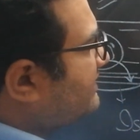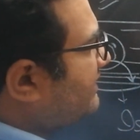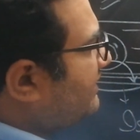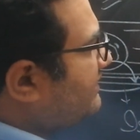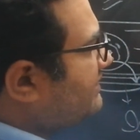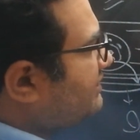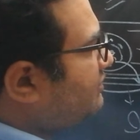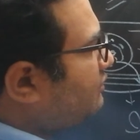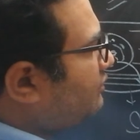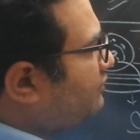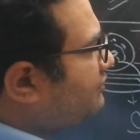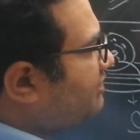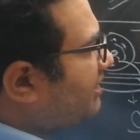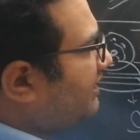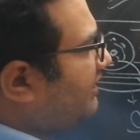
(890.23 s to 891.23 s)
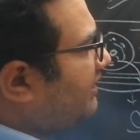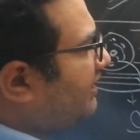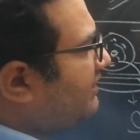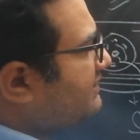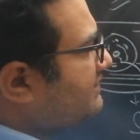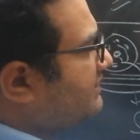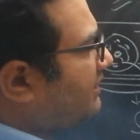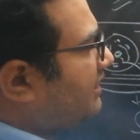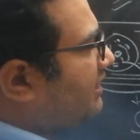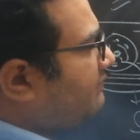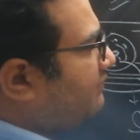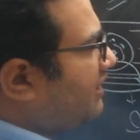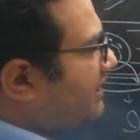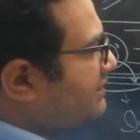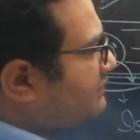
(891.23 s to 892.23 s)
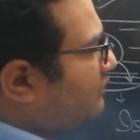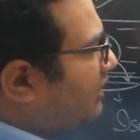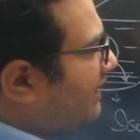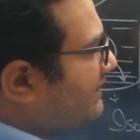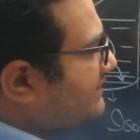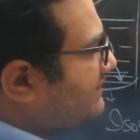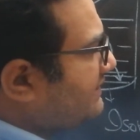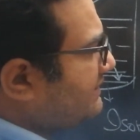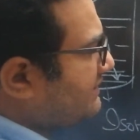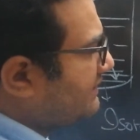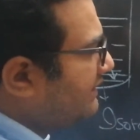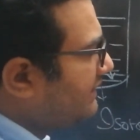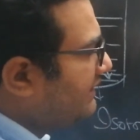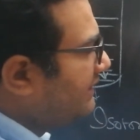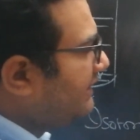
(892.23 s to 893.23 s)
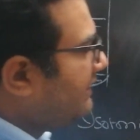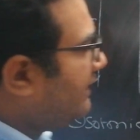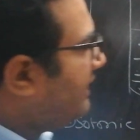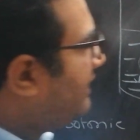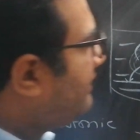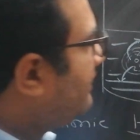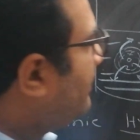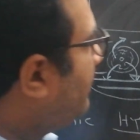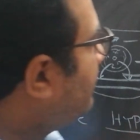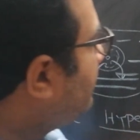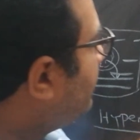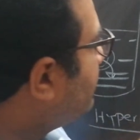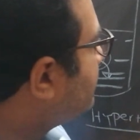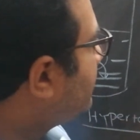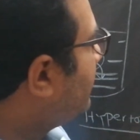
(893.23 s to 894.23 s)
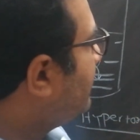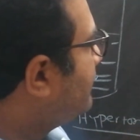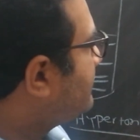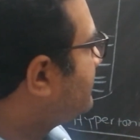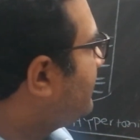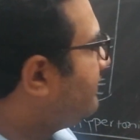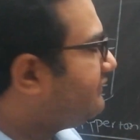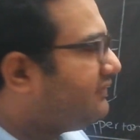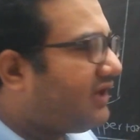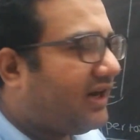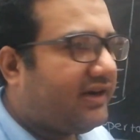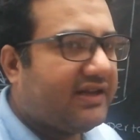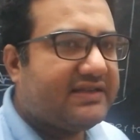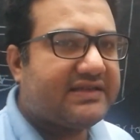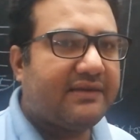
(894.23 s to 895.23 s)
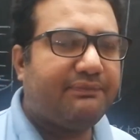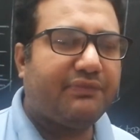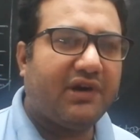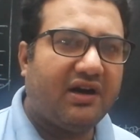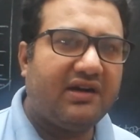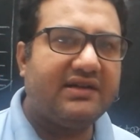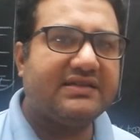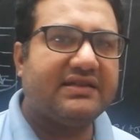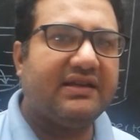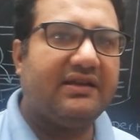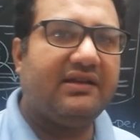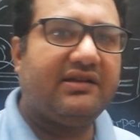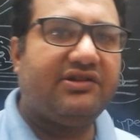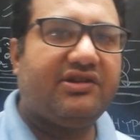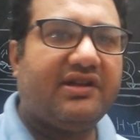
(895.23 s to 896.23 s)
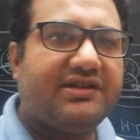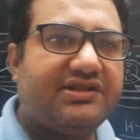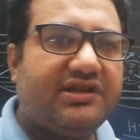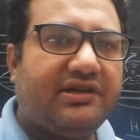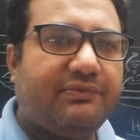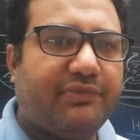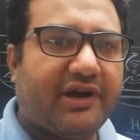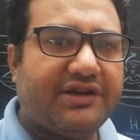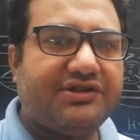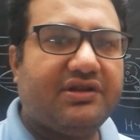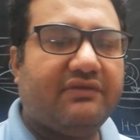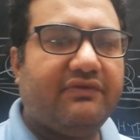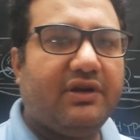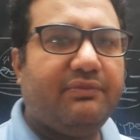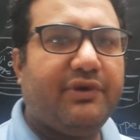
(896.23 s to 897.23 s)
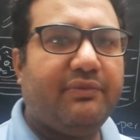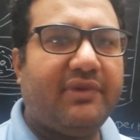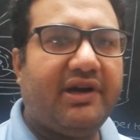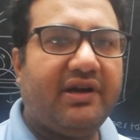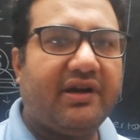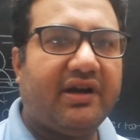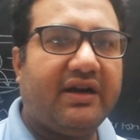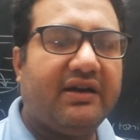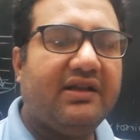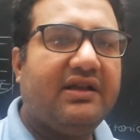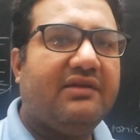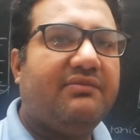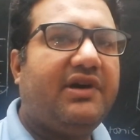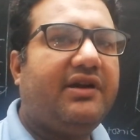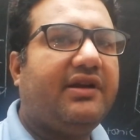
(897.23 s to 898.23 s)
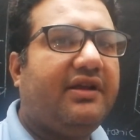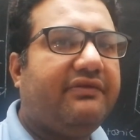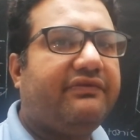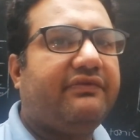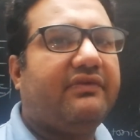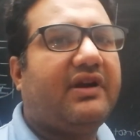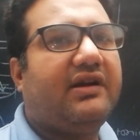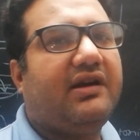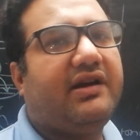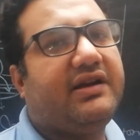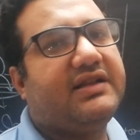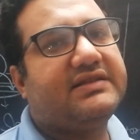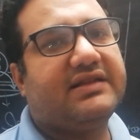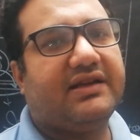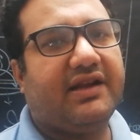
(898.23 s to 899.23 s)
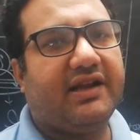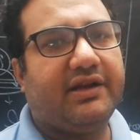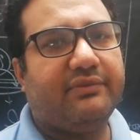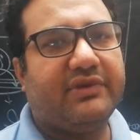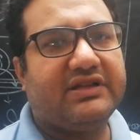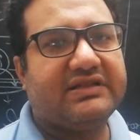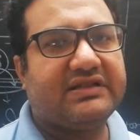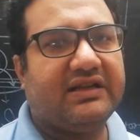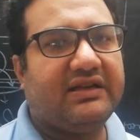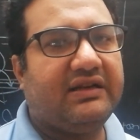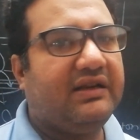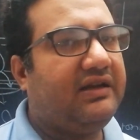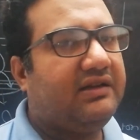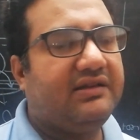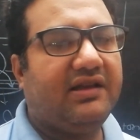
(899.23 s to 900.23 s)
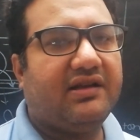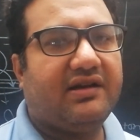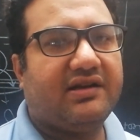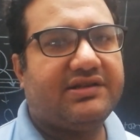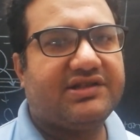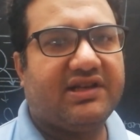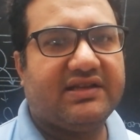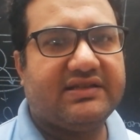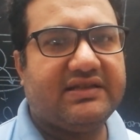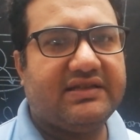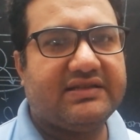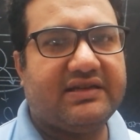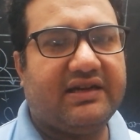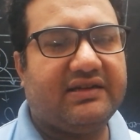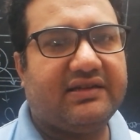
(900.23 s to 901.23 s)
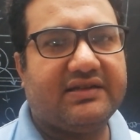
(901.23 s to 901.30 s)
cells due to shrinkage or plasmolysis. And in this case, if that is a plant cell, turgid pressure will be maintained. But if it is an animal cell, there are chances that